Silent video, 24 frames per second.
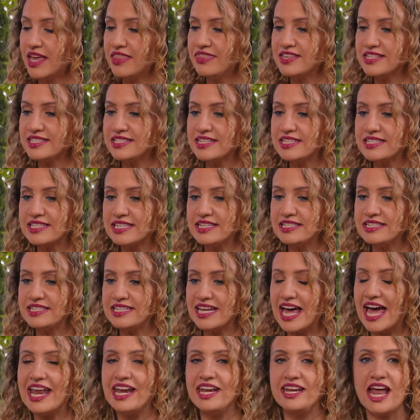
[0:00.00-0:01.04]
this isn't
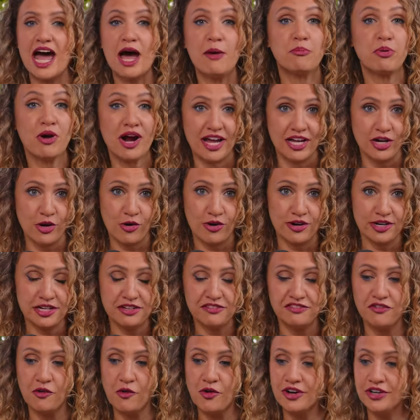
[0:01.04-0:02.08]
an, a priority
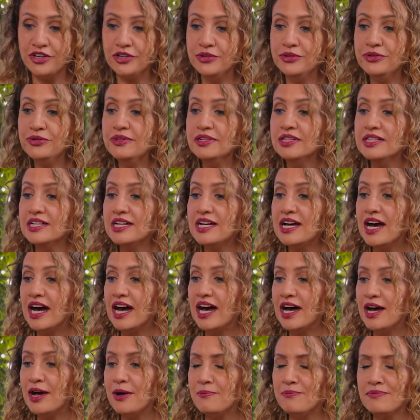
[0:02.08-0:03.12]
for you
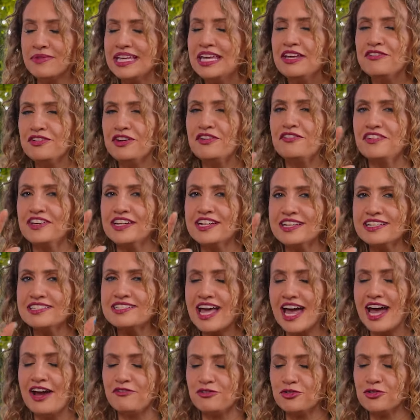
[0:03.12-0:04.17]
um, even if it is
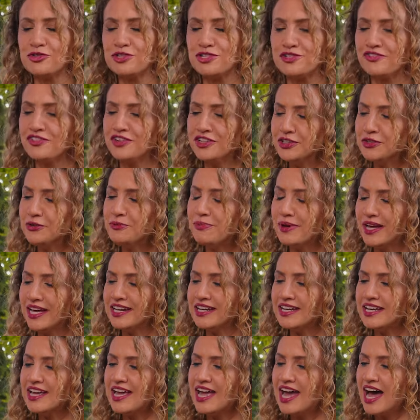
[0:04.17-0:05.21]
i have rules for you
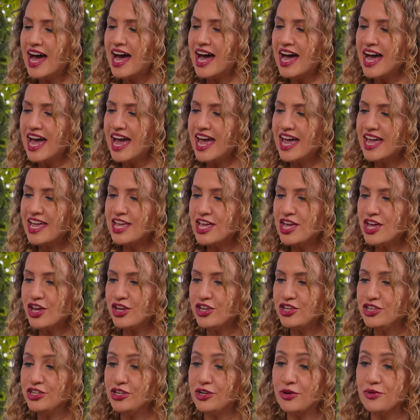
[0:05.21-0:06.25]
but
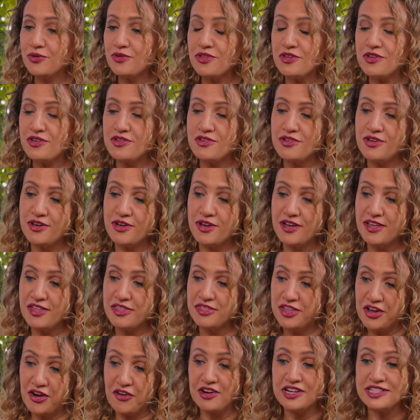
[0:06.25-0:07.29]
you know
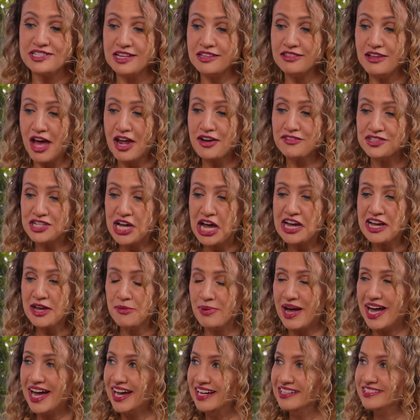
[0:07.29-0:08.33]
there is a lot of talk
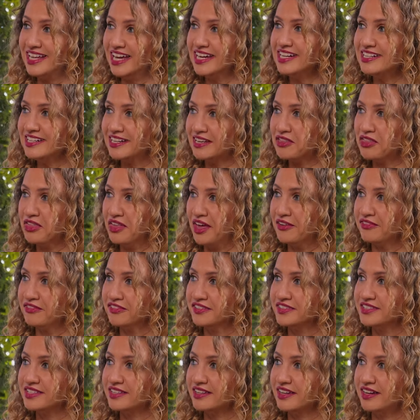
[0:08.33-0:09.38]
about identity
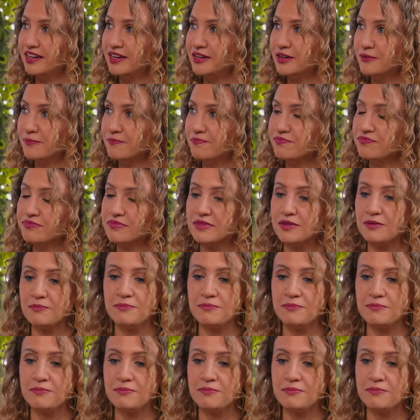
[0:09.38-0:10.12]
theft um, mm -hmm